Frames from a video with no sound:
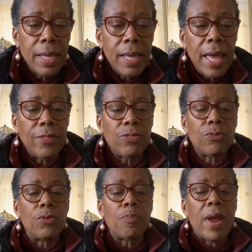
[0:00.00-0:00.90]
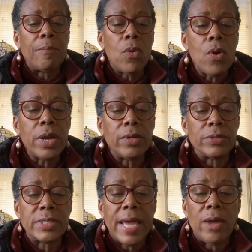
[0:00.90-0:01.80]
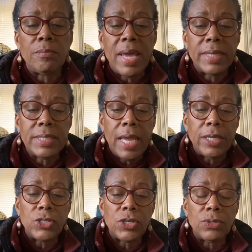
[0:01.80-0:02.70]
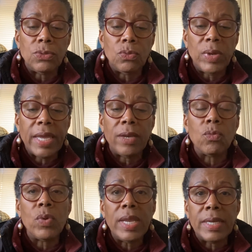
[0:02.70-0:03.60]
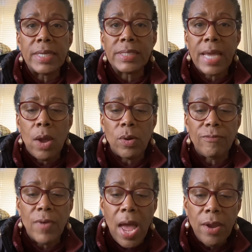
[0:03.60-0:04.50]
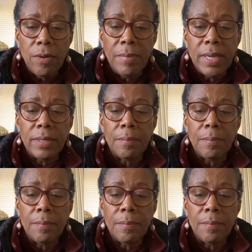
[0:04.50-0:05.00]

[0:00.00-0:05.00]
And through primordial sound meditation, we can witness our environment,